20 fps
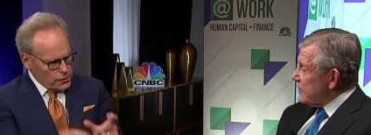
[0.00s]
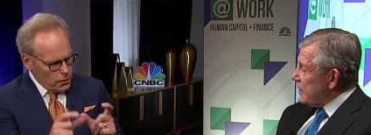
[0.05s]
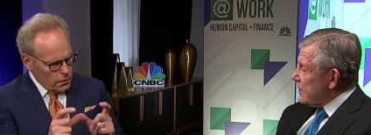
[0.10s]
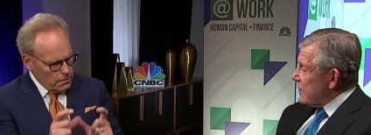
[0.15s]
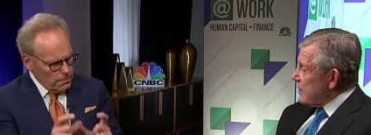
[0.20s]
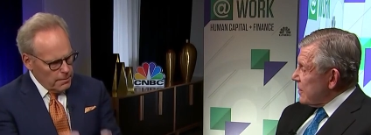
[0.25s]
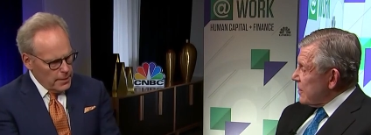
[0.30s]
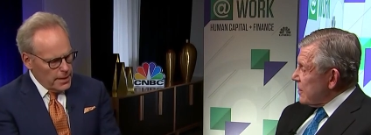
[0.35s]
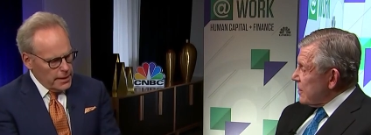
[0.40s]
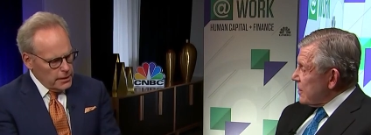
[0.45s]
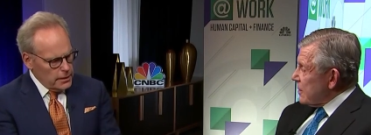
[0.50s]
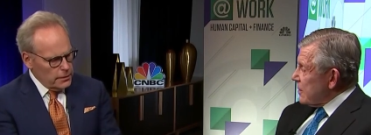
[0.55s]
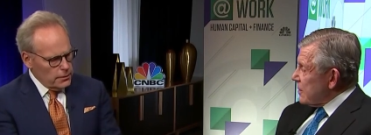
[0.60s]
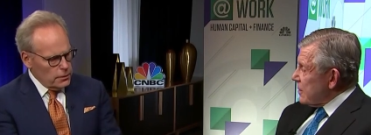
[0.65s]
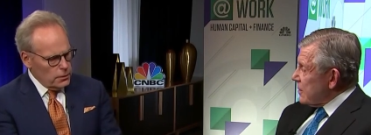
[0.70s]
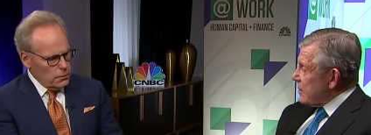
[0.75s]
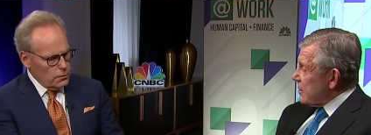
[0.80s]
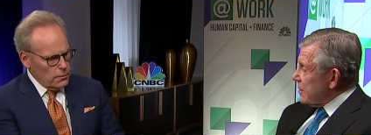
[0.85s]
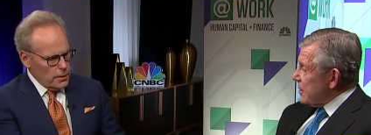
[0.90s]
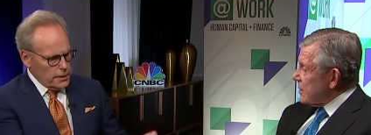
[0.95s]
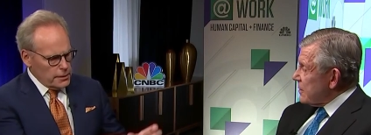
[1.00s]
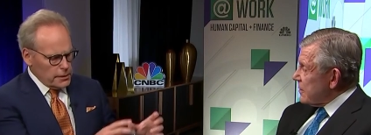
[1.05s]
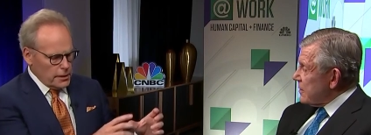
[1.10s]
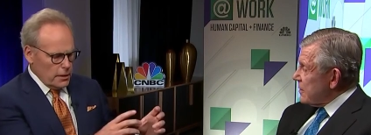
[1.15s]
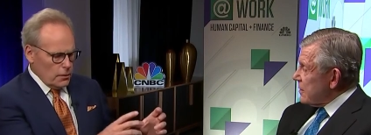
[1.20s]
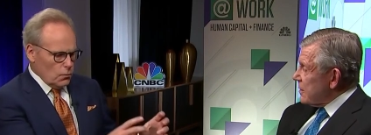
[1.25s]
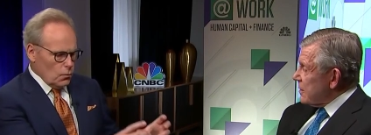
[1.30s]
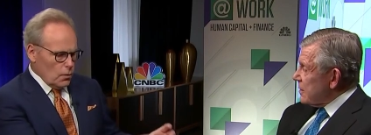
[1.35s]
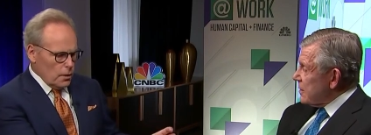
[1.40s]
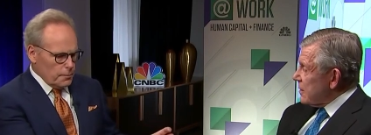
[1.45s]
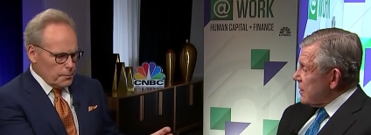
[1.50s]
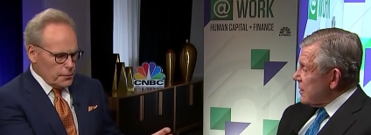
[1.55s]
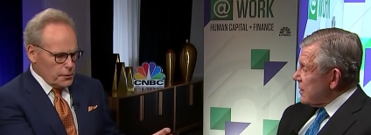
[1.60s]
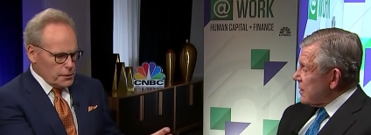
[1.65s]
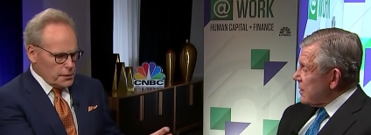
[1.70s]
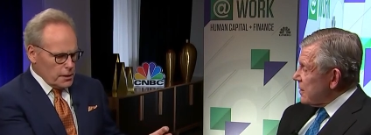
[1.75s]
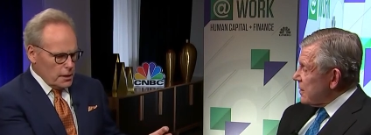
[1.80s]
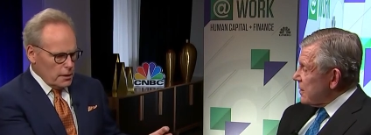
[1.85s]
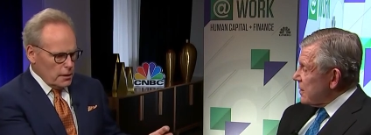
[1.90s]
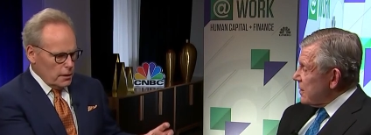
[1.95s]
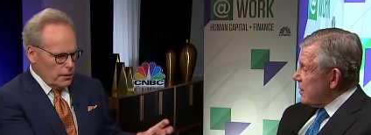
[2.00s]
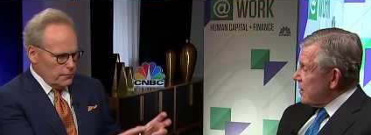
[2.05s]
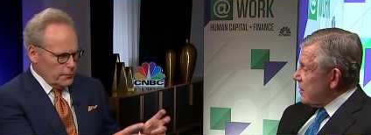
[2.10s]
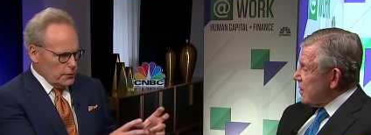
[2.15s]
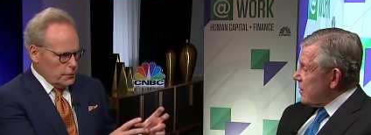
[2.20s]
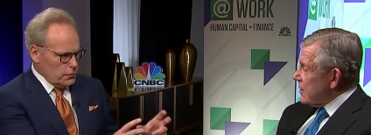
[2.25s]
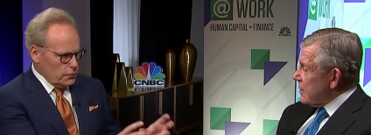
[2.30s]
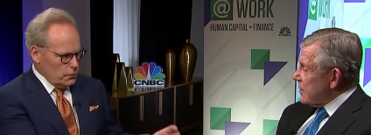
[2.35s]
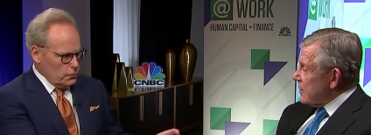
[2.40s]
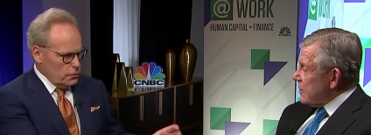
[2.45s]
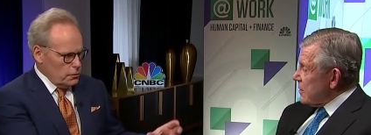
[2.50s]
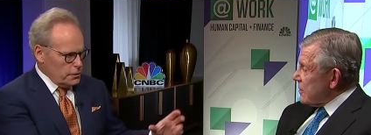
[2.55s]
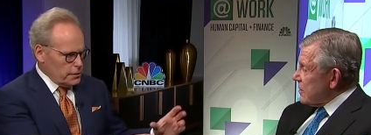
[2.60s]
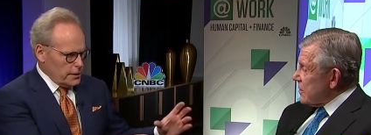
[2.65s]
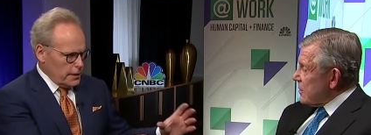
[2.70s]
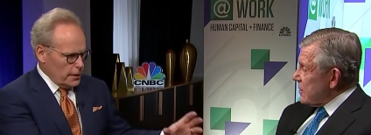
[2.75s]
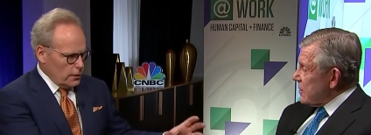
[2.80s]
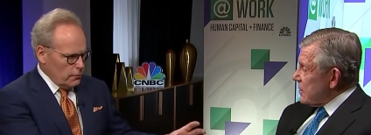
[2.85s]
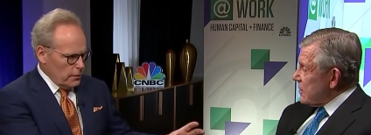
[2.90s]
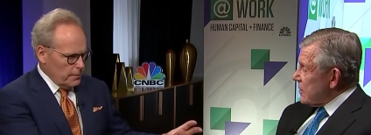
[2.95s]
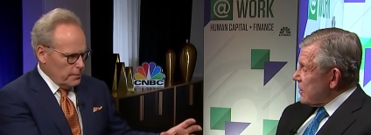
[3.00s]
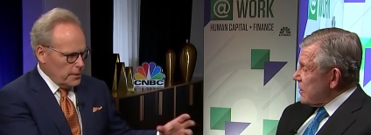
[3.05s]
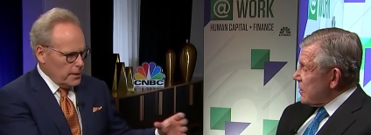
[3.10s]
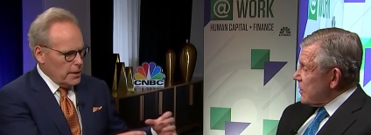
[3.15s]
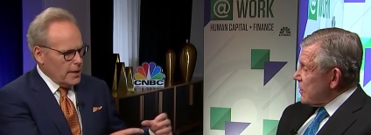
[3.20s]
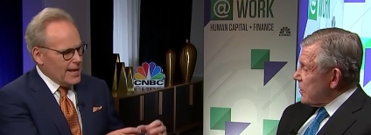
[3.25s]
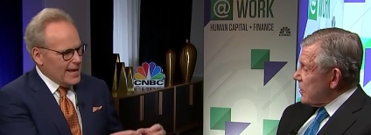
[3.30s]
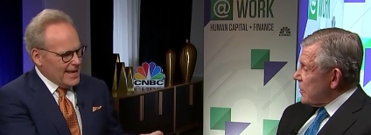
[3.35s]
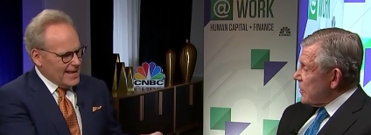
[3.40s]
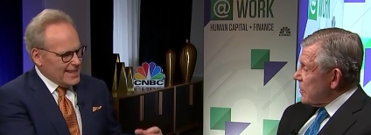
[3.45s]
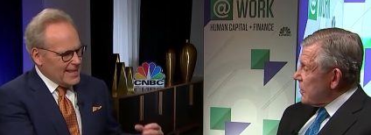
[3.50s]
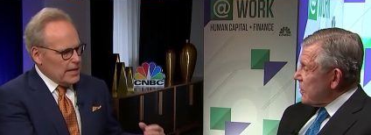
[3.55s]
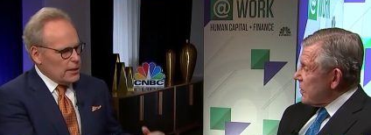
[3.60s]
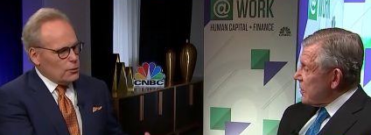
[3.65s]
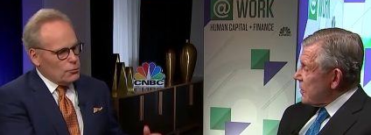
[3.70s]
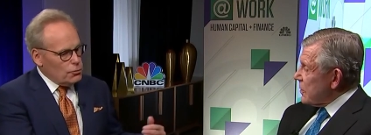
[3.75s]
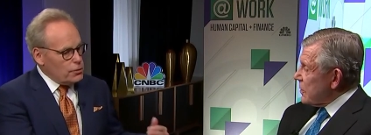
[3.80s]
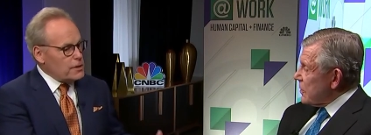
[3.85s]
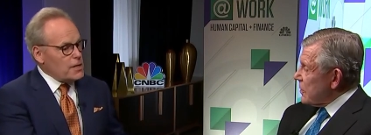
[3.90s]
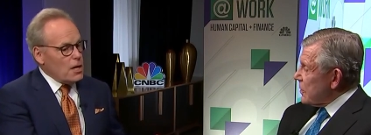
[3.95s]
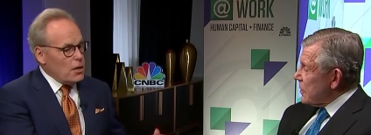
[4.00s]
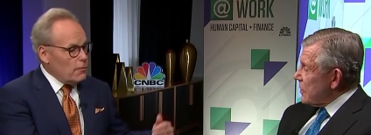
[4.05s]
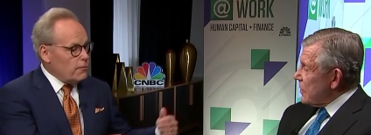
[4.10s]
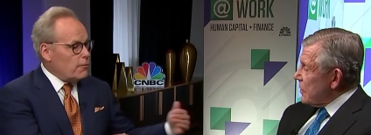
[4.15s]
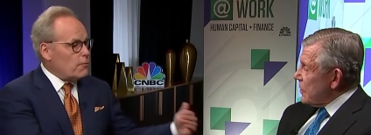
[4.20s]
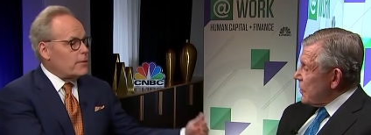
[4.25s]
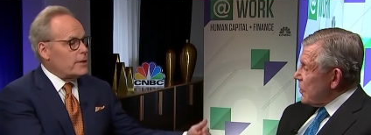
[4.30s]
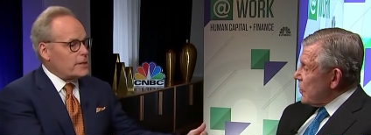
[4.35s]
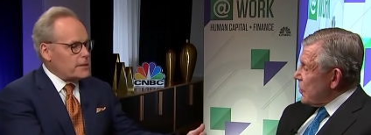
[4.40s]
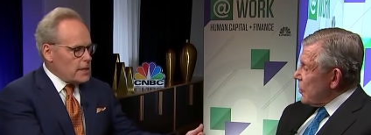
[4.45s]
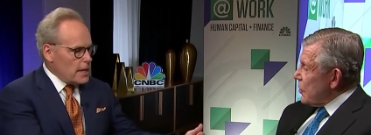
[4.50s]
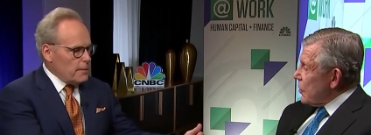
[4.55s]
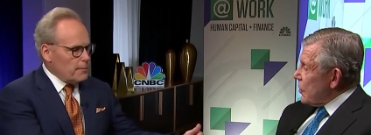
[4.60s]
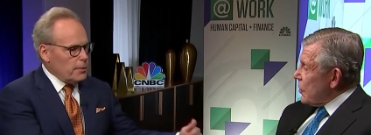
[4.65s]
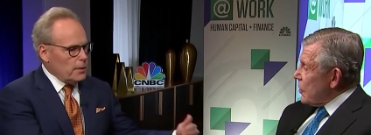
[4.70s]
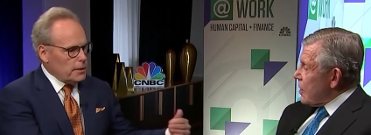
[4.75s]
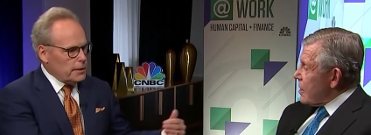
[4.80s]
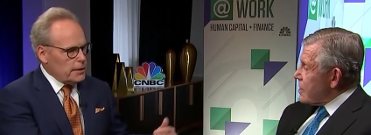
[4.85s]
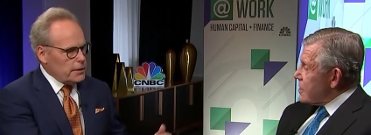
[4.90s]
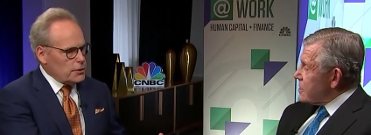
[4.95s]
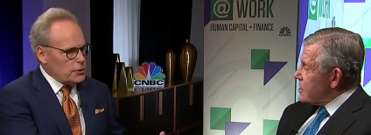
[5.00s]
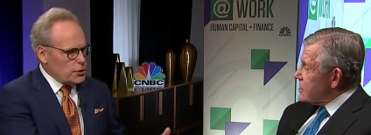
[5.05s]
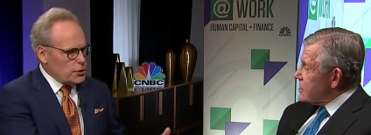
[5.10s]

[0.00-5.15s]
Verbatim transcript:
Speaker 1: are made in the U.S. and what percent of the tools and equipment that you sell, for example, in